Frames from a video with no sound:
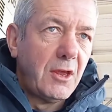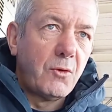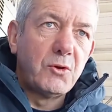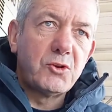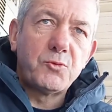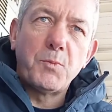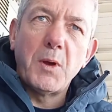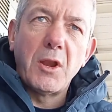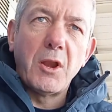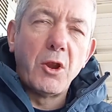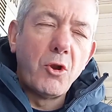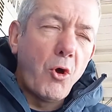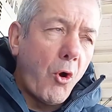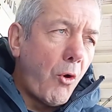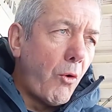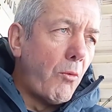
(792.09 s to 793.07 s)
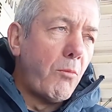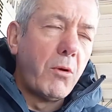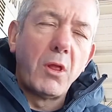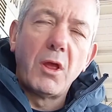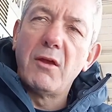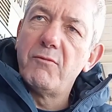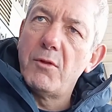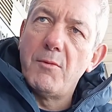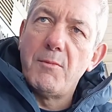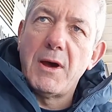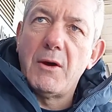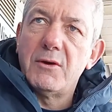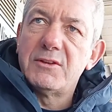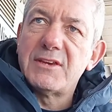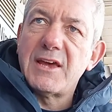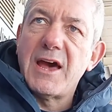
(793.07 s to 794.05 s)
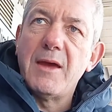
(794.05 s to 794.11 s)
We spent an unbelievable
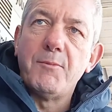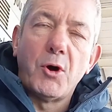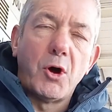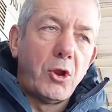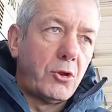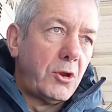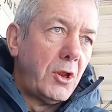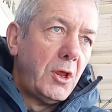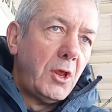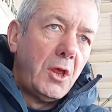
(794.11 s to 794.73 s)
amount of time on